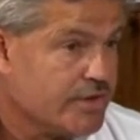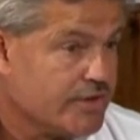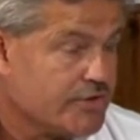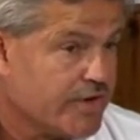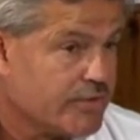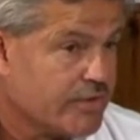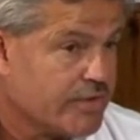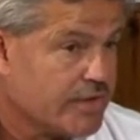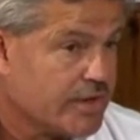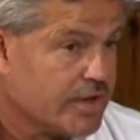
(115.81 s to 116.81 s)
He trained
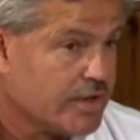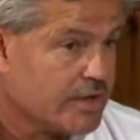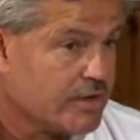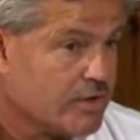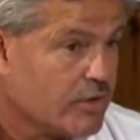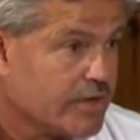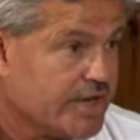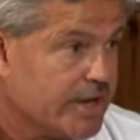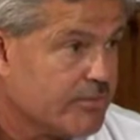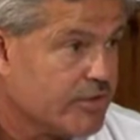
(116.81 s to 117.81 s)
with uh,
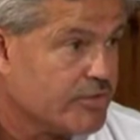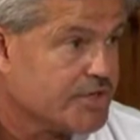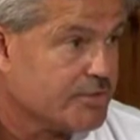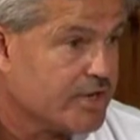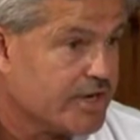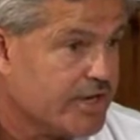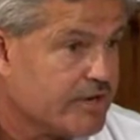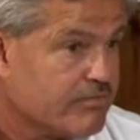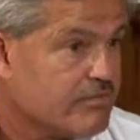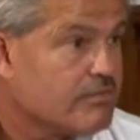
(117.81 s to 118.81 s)
Gogen Yamaguchi, but he
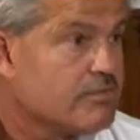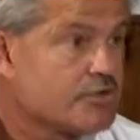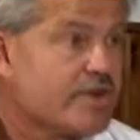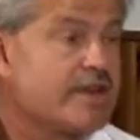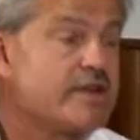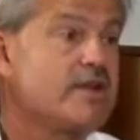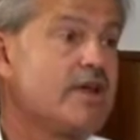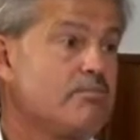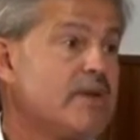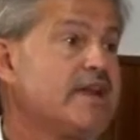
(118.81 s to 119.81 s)
had trained in,
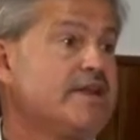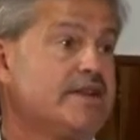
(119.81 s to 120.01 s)
in many